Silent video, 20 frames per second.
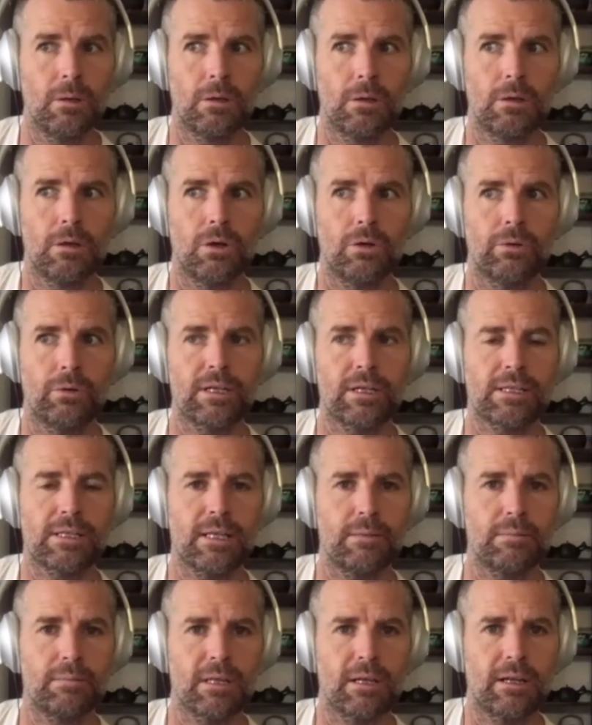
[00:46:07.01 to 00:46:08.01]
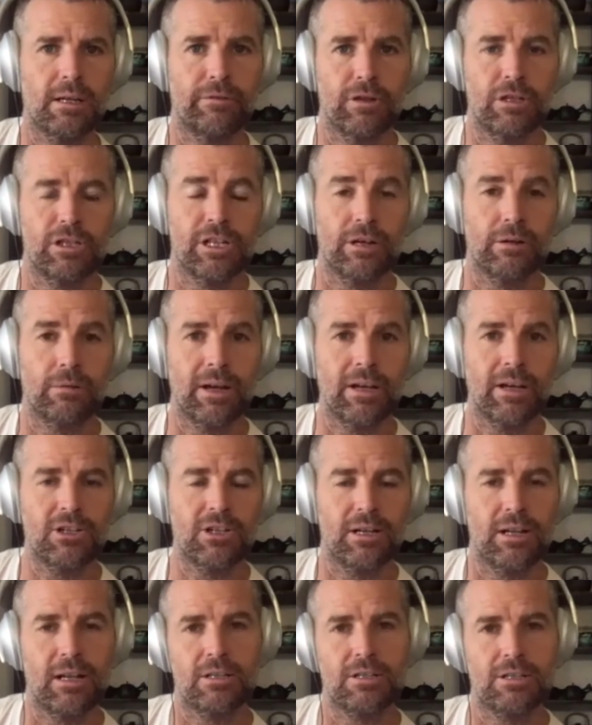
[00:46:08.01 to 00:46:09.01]
and it seems that every
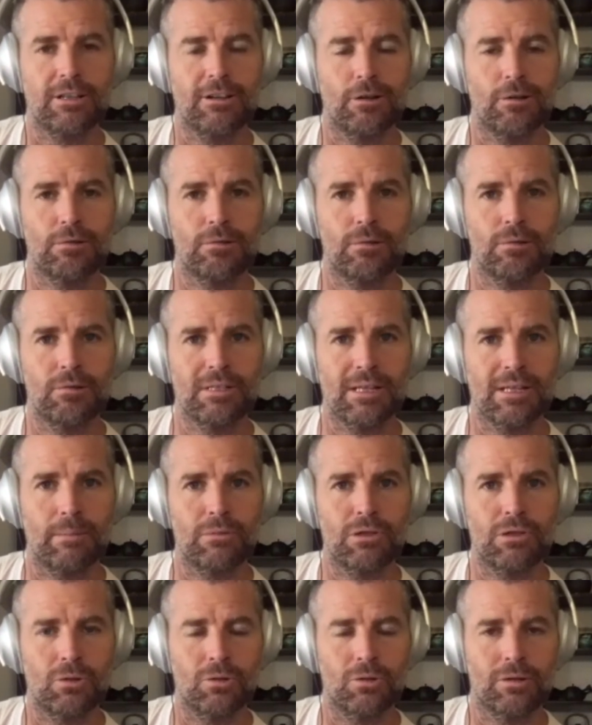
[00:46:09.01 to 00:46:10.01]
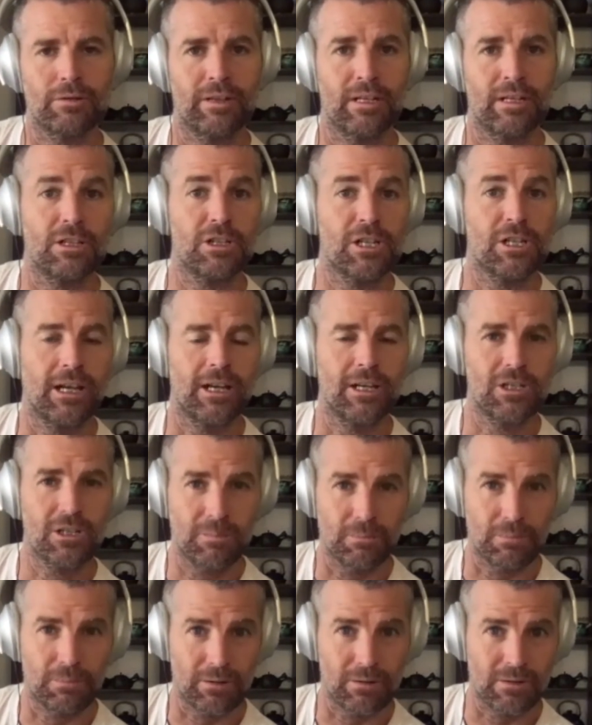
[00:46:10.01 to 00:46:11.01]
generation has to go through some sort of initiation
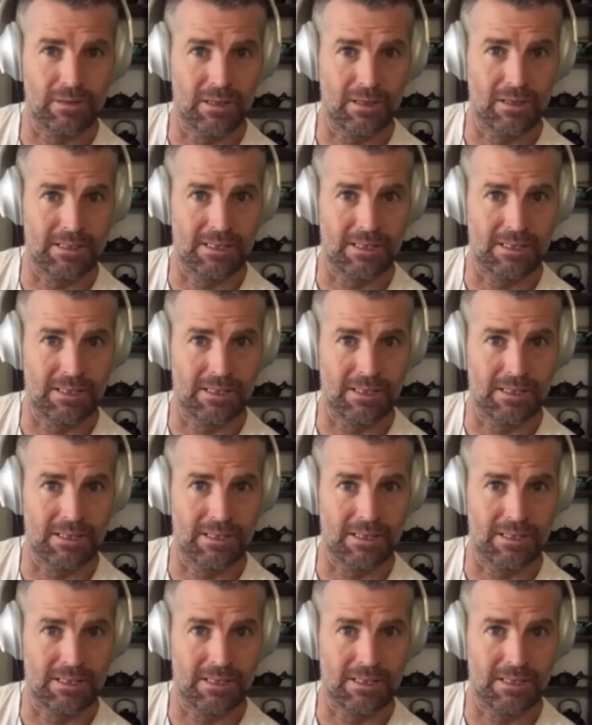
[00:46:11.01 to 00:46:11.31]
process,